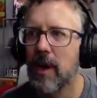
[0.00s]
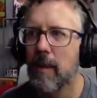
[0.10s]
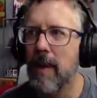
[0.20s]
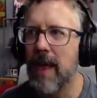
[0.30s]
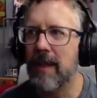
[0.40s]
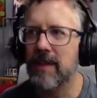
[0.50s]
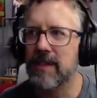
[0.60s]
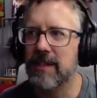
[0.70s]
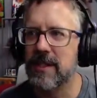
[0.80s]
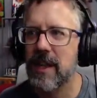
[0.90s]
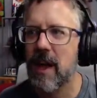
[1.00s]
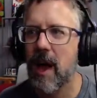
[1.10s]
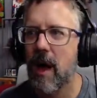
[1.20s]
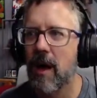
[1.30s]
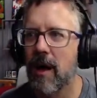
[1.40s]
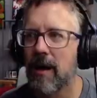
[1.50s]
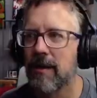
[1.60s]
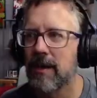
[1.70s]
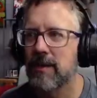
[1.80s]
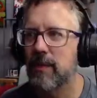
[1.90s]
Man, this is
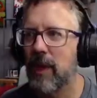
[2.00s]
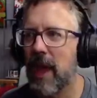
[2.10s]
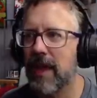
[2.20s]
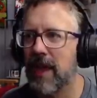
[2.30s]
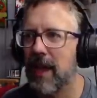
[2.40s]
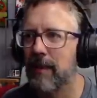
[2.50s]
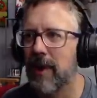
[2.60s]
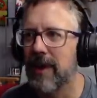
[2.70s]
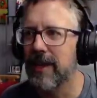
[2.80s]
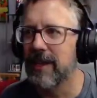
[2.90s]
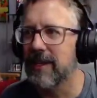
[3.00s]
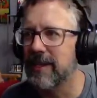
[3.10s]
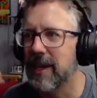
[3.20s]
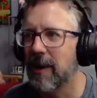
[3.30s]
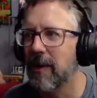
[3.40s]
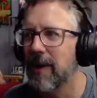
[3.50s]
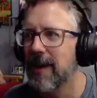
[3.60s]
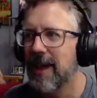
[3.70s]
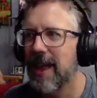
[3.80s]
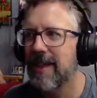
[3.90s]
this fly camera in Godot,
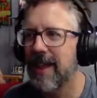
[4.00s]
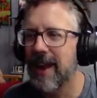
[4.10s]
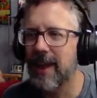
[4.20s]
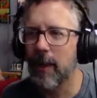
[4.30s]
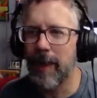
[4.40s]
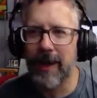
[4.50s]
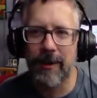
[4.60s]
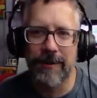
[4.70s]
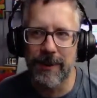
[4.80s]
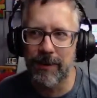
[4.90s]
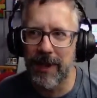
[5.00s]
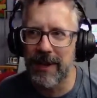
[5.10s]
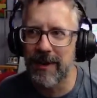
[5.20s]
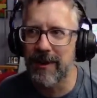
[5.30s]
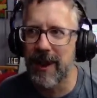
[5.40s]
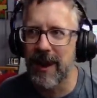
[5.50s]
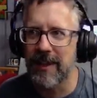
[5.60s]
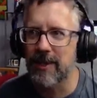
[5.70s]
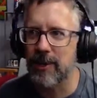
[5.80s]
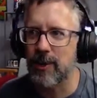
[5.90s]
and then I go back over to Blender and I
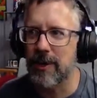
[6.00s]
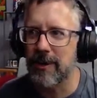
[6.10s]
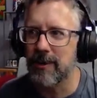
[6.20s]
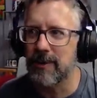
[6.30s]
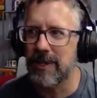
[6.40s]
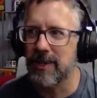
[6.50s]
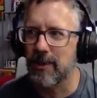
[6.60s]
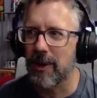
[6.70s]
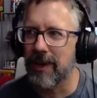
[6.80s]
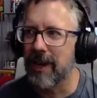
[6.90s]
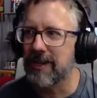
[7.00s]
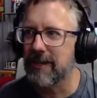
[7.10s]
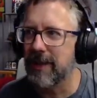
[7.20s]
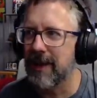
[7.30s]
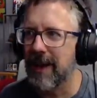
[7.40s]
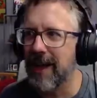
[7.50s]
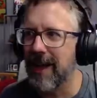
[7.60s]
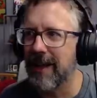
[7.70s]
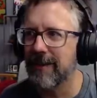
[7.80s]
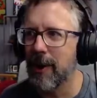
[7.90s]
start trying to use these shortcuts. I'm like,
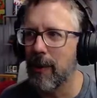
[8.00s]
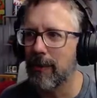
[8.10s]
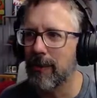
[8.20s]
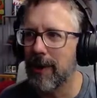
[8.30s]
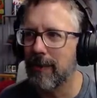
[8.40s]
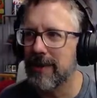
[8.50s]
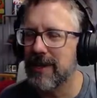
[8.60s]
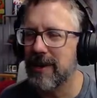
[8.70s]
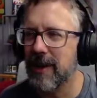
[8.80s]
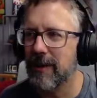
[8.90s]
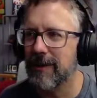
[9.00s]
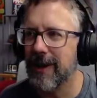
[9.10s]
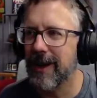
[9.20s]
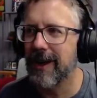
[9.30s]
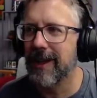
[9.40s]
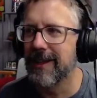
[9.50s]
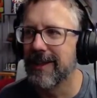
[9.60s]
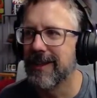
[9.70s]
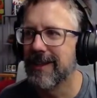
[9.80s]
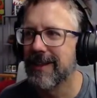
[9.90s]
no, wrong ones. There you go.
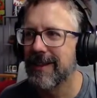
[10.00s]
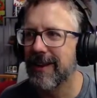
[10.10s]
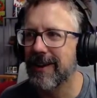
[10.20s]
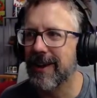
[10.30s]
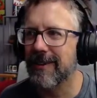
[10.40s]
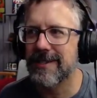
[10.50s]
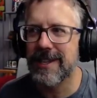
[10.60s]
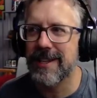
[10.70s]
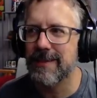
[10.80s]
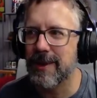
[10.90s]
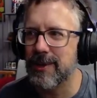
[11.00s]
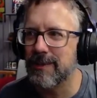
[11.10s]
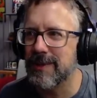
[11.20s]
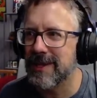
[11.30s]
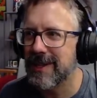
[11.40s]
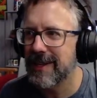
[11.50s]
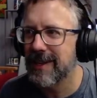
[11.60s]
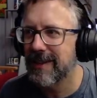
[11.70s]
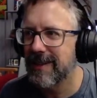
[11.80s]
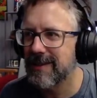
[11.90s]
There you go. See these mushrooms?
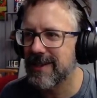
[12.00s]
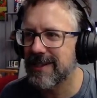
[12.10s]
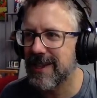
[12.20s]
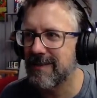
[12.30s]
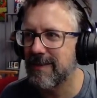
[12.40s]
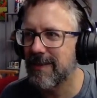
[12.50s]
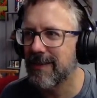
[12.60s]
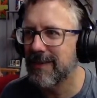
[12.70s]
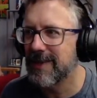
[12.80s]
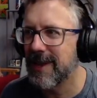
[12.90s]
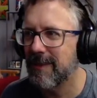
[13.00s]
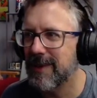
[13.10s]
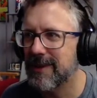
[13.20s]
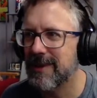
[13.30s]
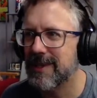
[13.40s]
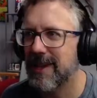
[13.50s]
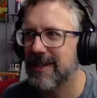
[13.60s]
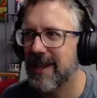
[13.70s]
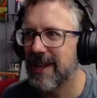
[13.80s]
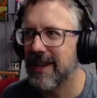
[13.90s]
Those are the same ones that we saw a
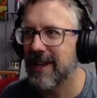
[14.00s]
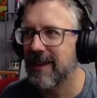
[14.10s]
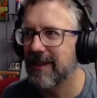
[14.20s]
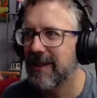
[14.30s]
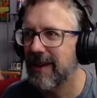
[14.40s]
second ago.